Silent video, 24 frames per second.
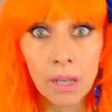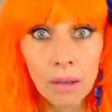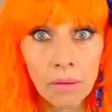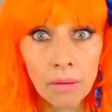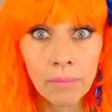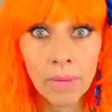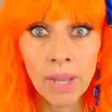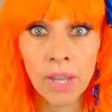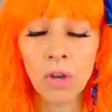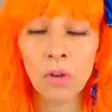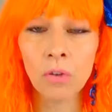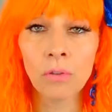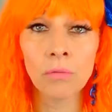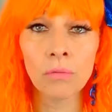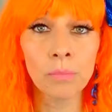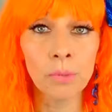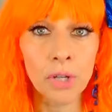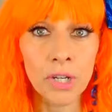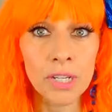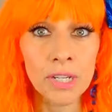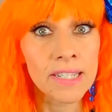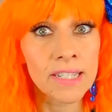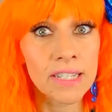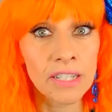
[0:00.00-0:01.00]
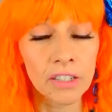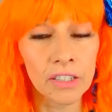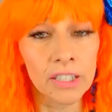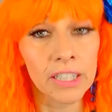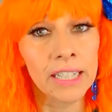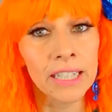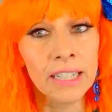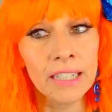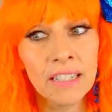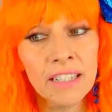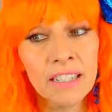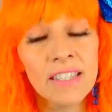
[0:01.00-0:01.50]
my own book
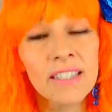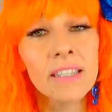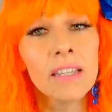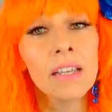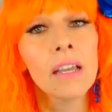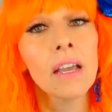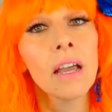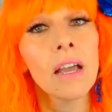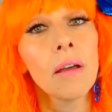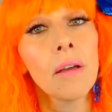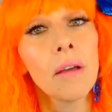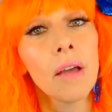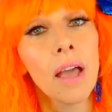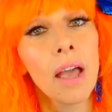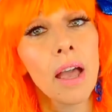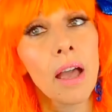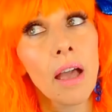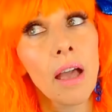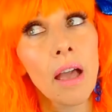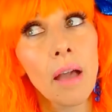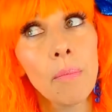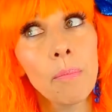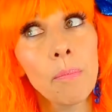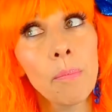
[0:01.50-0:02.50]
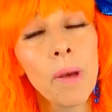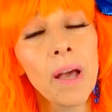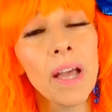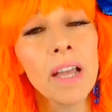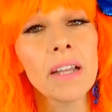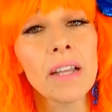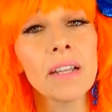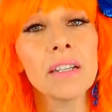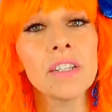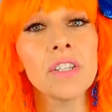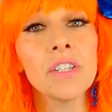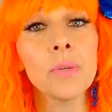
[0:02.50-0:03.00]
series.
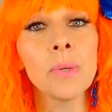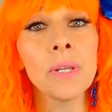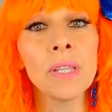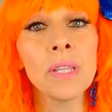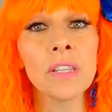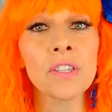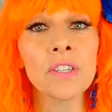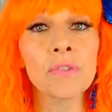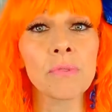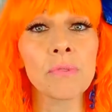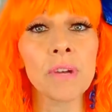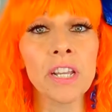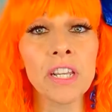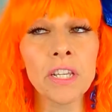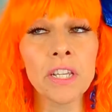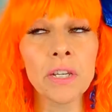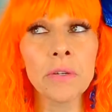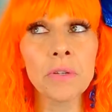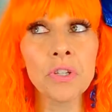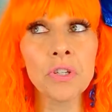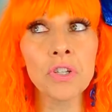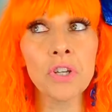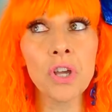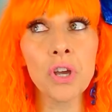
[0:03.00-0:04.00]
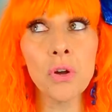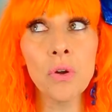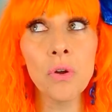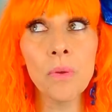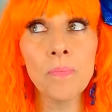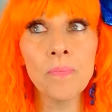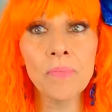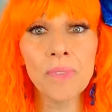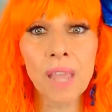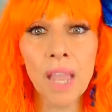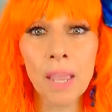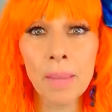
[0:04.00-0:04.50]
But doing this radio show,
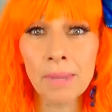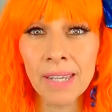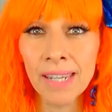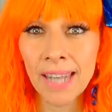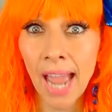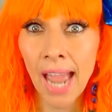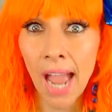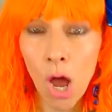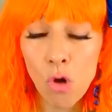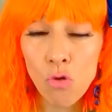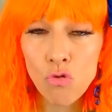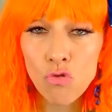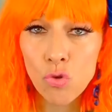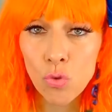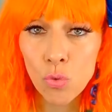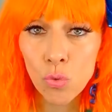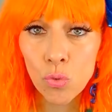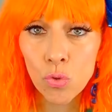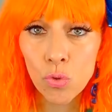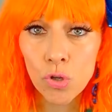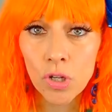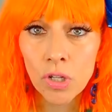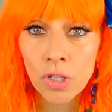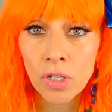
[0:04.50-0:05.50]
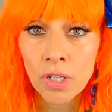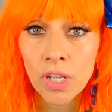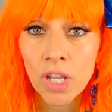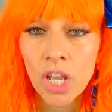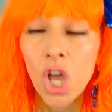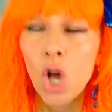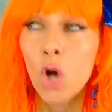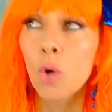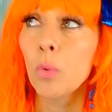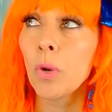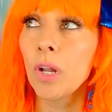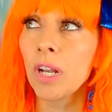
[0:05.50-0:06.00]
I mean, how cool
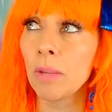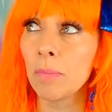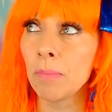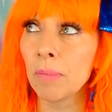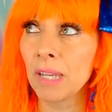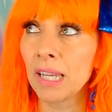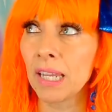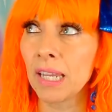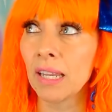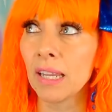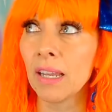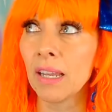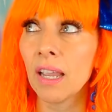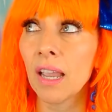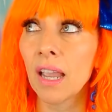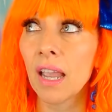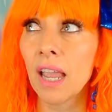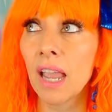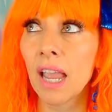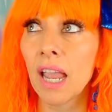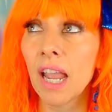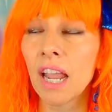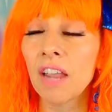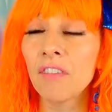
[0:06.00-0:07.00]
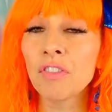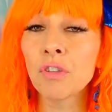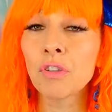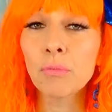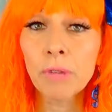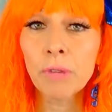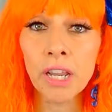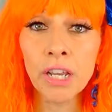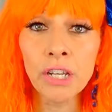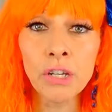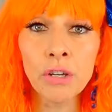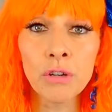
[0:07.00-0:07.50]
would it be if the
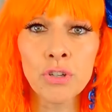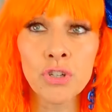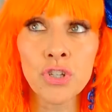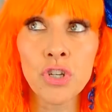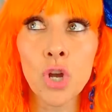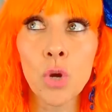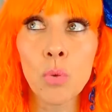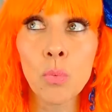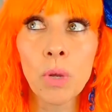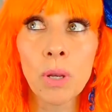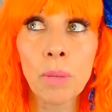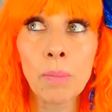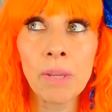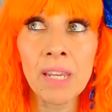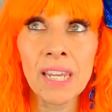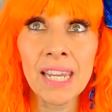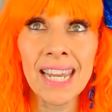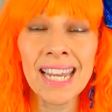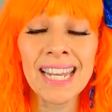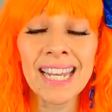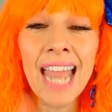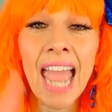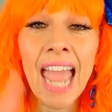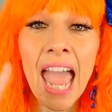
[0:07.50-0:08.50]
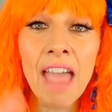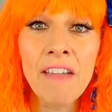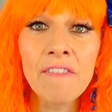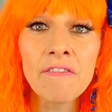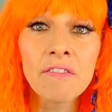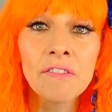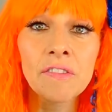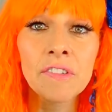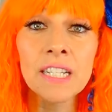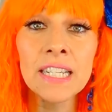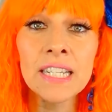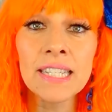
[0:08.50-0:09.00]
radio show would be in
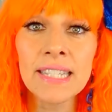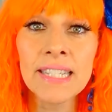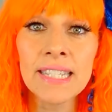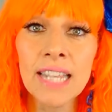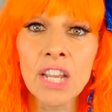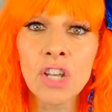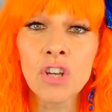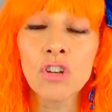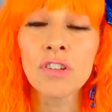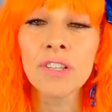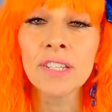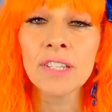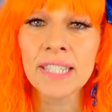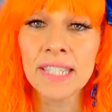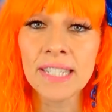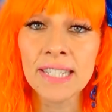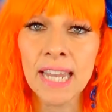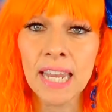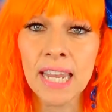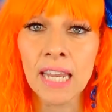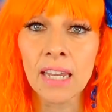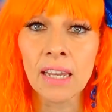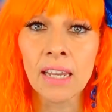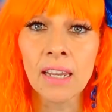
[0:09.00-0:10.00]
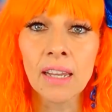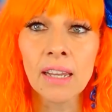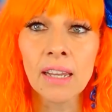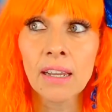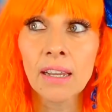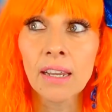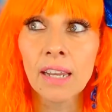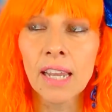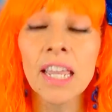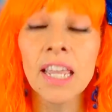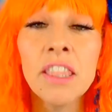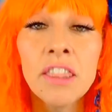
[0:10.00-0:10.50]
every single state
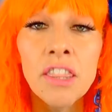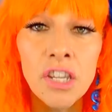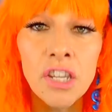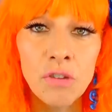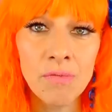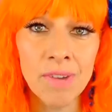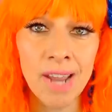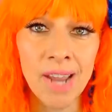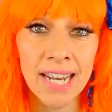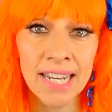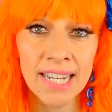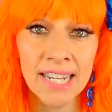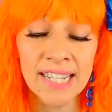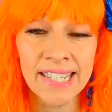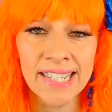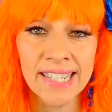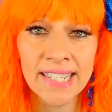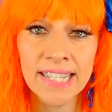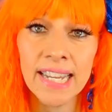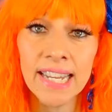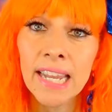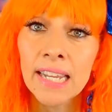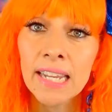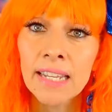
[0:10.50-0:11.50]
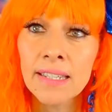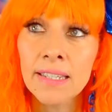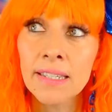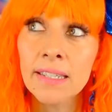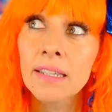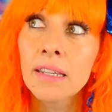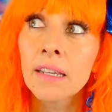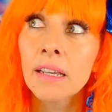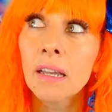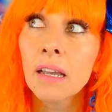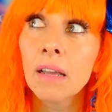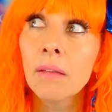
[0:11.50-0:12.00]
in the United States,
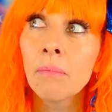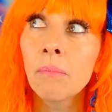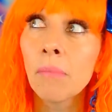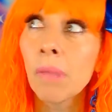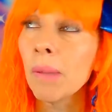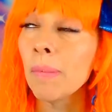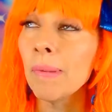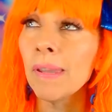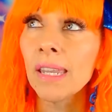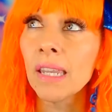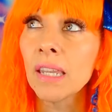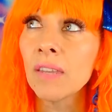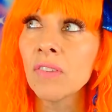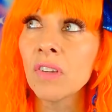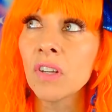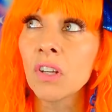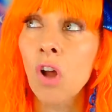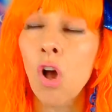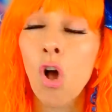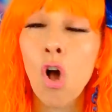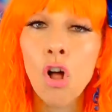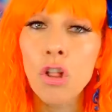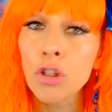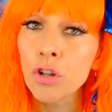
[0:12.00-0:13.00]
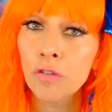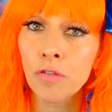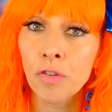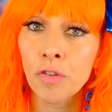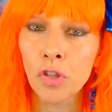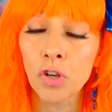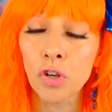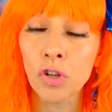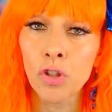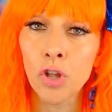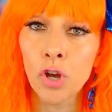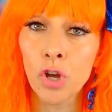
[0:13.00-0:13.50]
maybe even all over
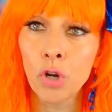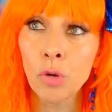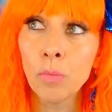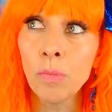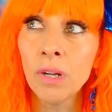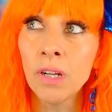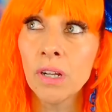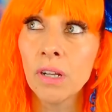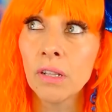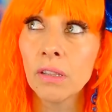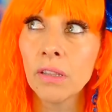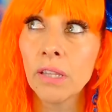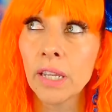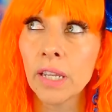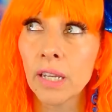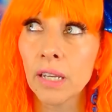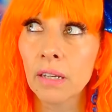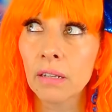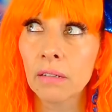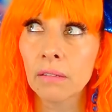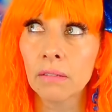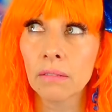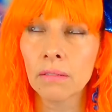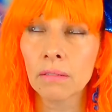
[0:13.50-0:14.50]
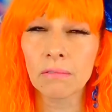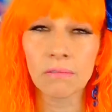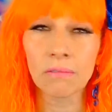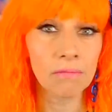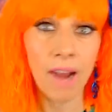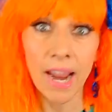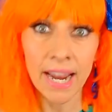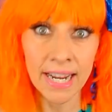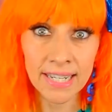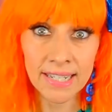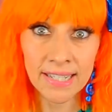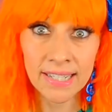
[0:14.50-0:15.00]
the globe, like
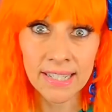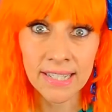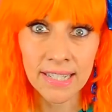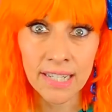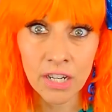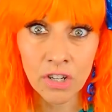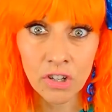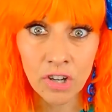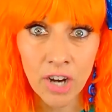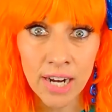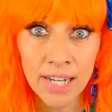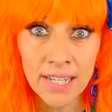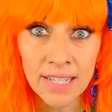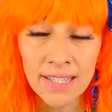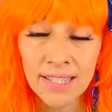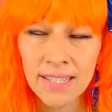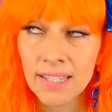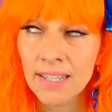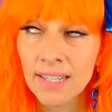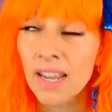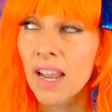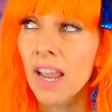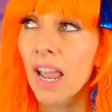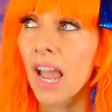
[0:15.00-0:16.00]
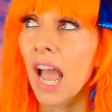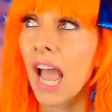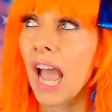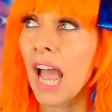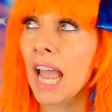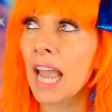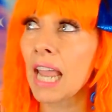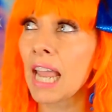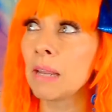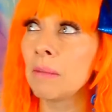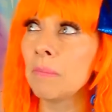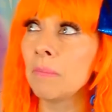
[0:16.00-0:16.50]
Ryan Seacrest?
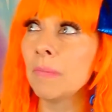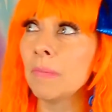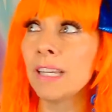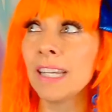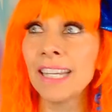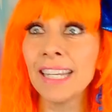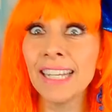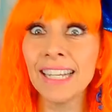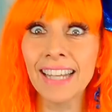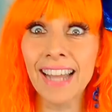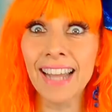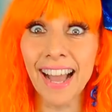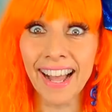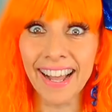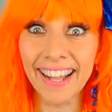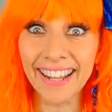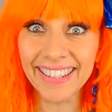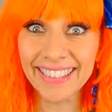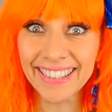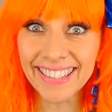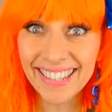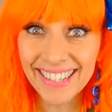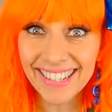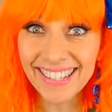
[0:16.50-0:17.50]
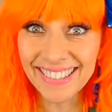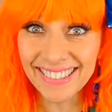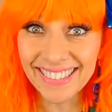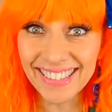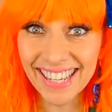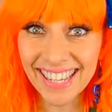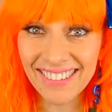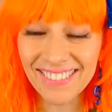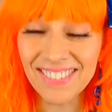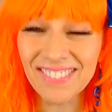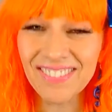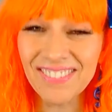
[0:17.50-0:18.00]
I mean, hello,
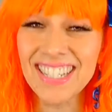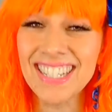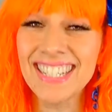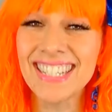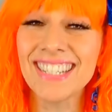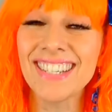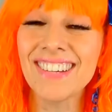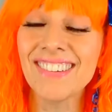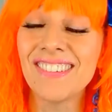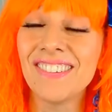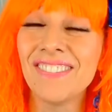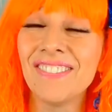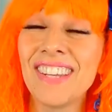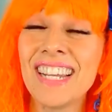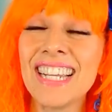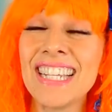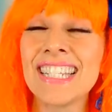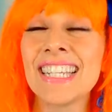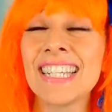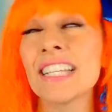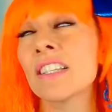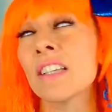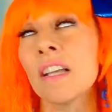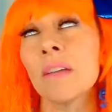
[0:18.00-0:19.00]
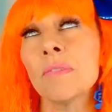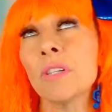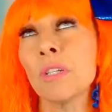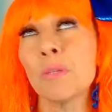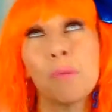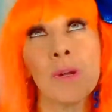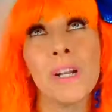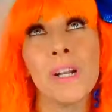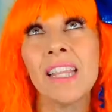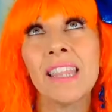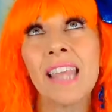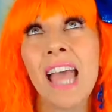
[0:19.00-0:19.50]
that would be so amazing. So I'm just
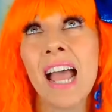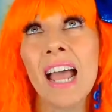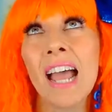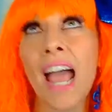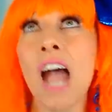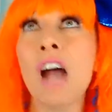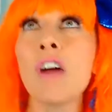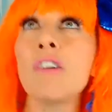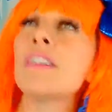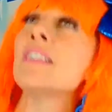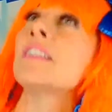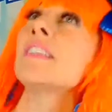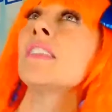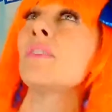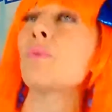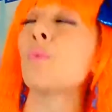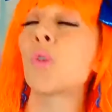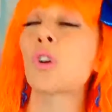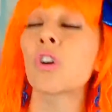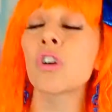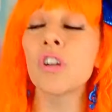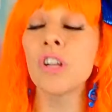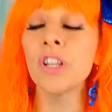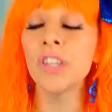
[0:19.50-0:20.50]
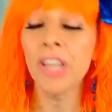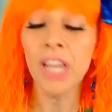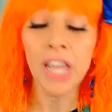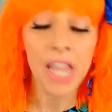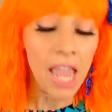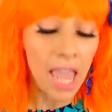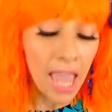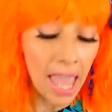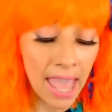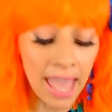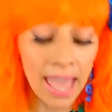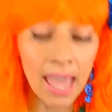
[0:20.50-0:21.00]
putting that out into the world,
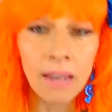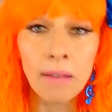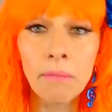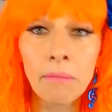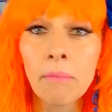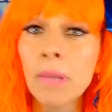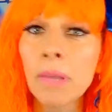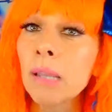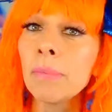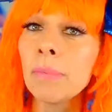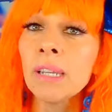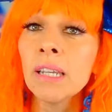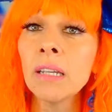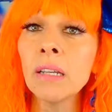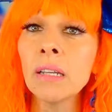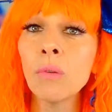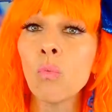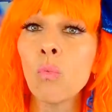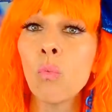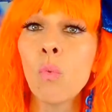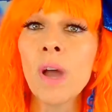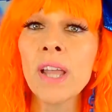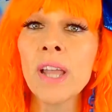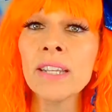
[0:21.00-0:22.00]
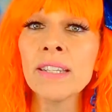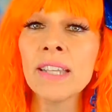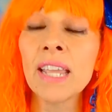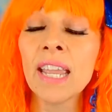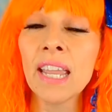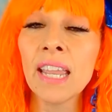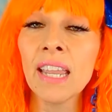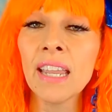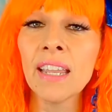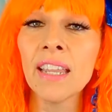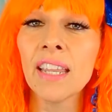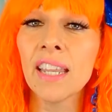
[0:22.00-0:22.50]
and maybe one
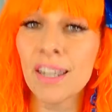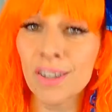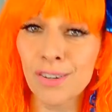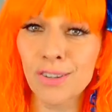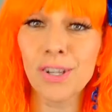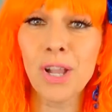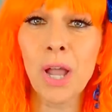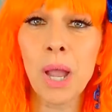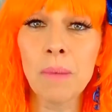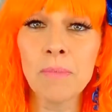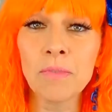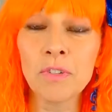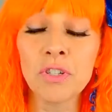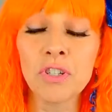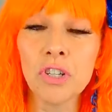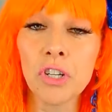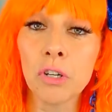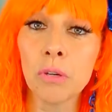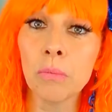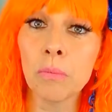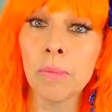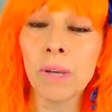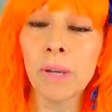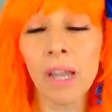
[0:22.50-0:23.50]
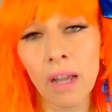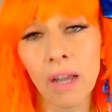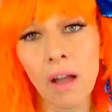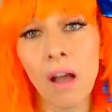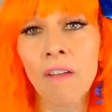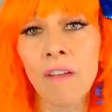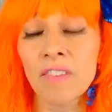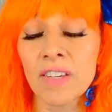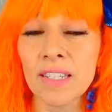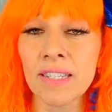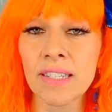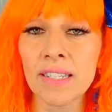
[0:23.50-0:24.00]
day it'll come true. But
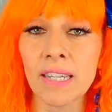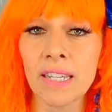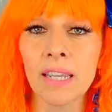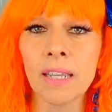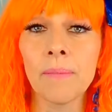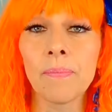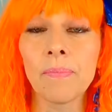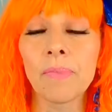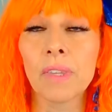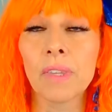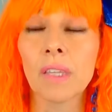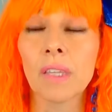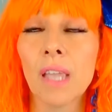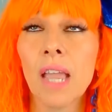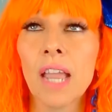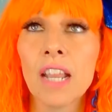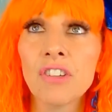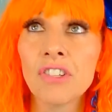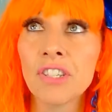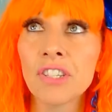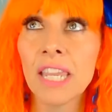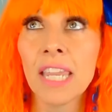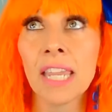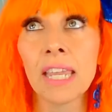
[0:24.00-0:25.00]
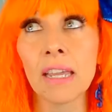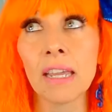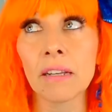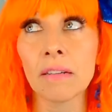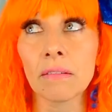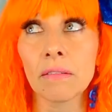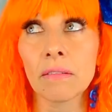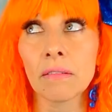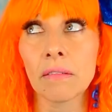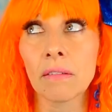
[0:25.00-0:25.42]
obviously, I just can't.